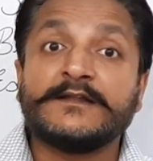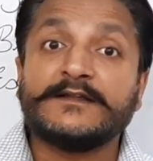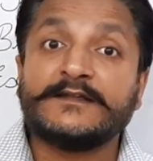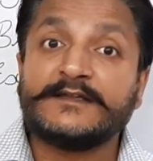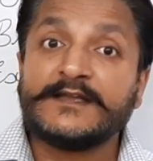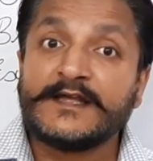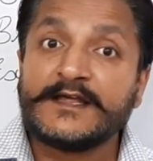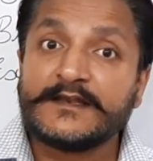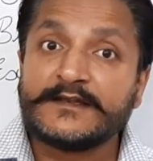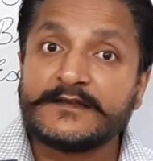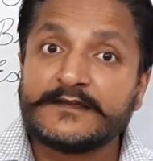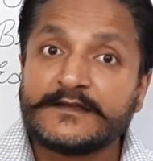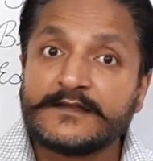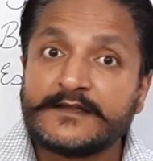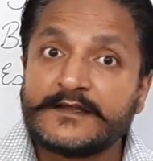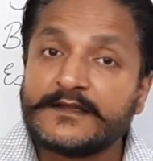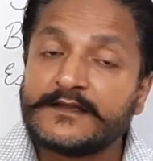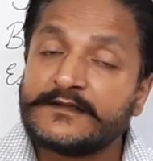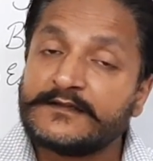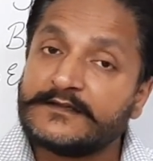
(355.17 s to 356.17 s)

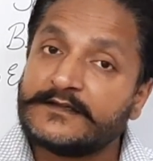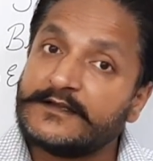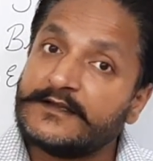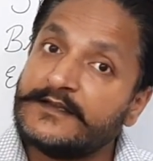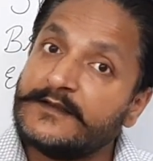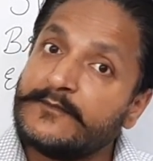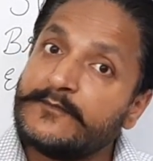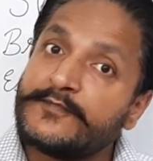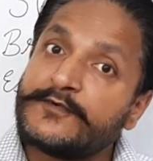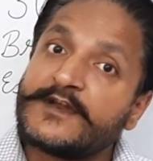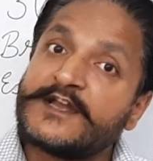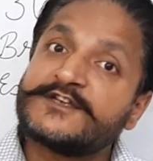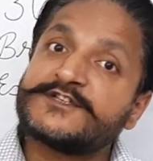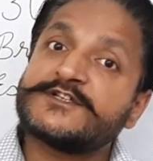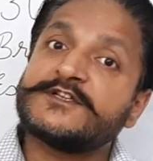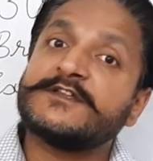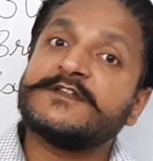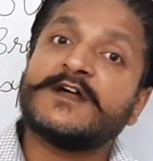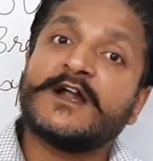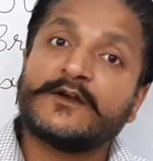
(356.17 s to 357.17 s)
then the
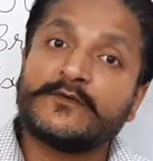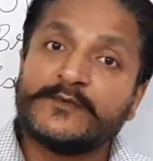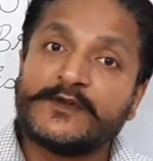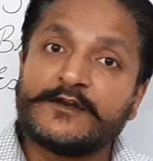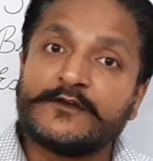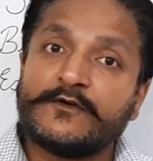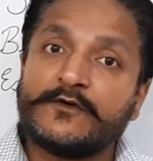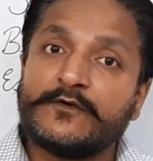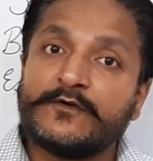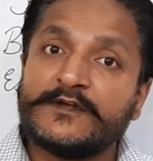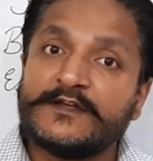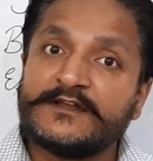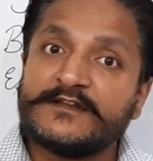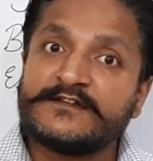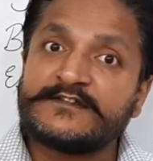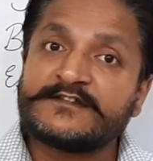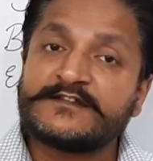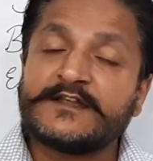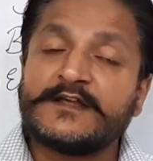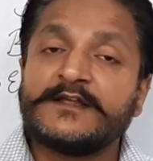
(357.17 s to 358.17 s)
impression that will go
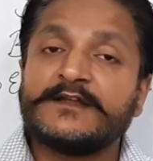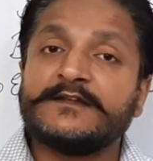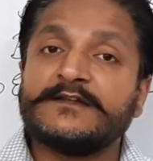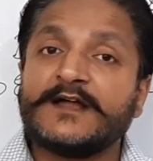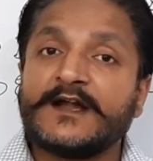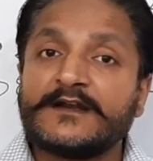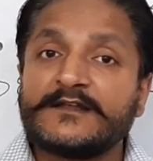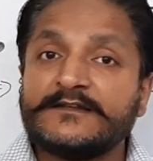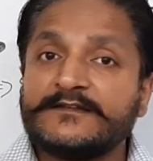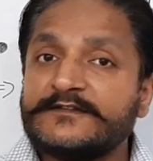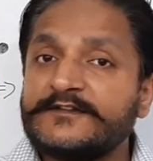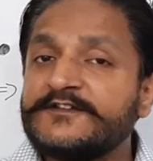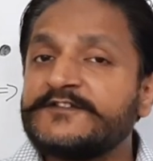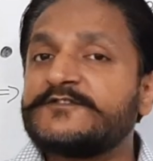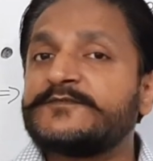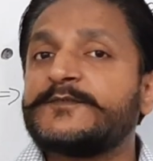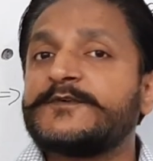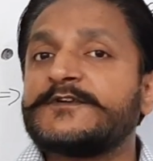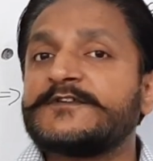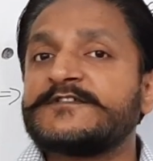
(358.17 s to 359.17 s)
is that
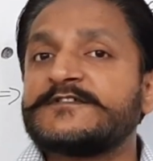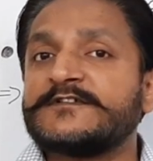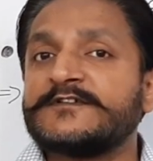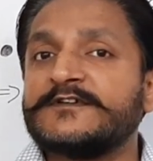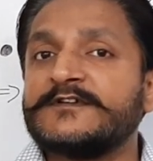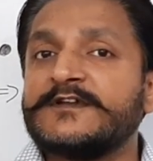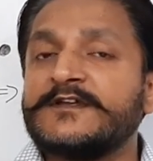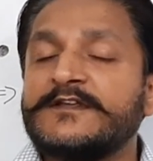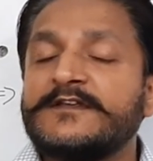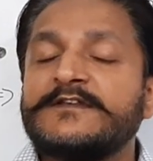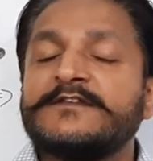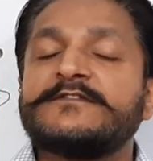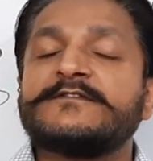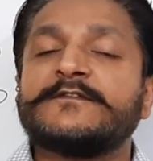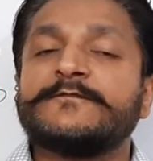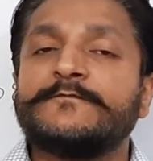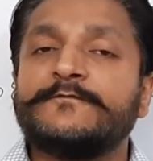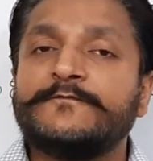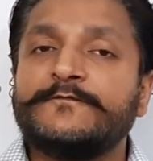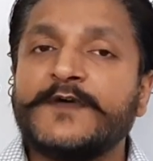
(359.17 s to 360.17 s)
this person is
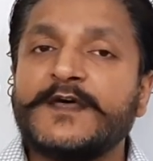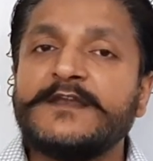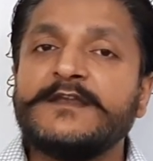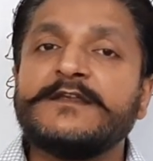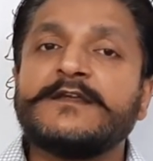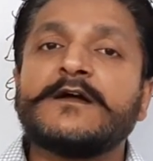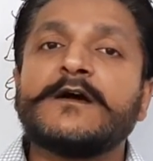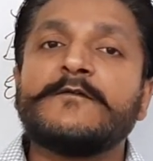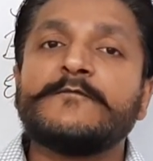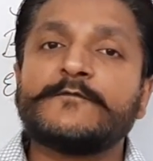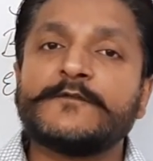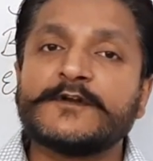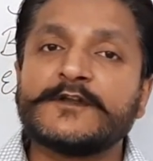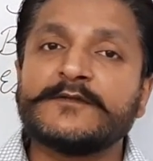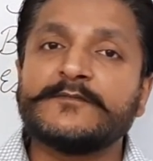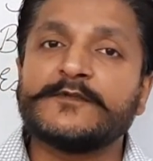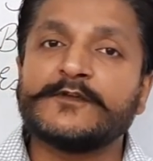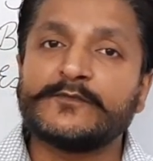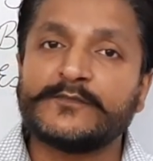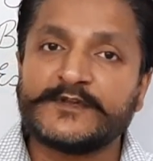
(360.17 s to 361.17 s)
very
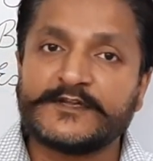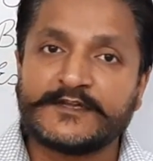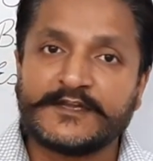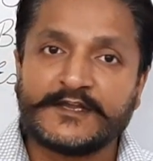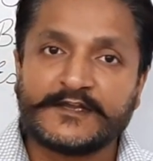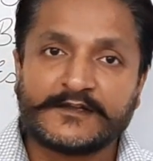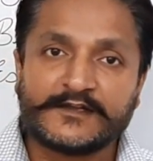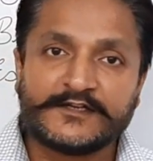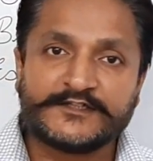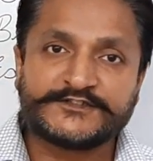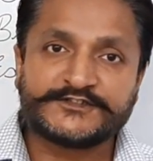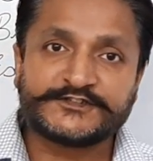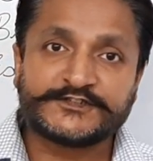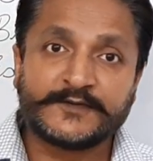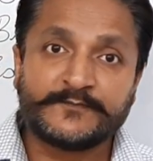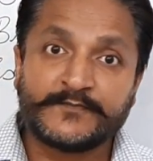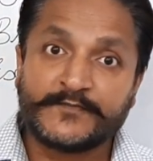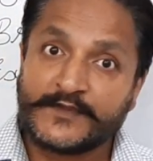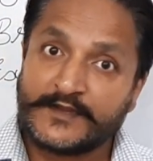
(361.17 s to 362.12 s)
comfortable with English.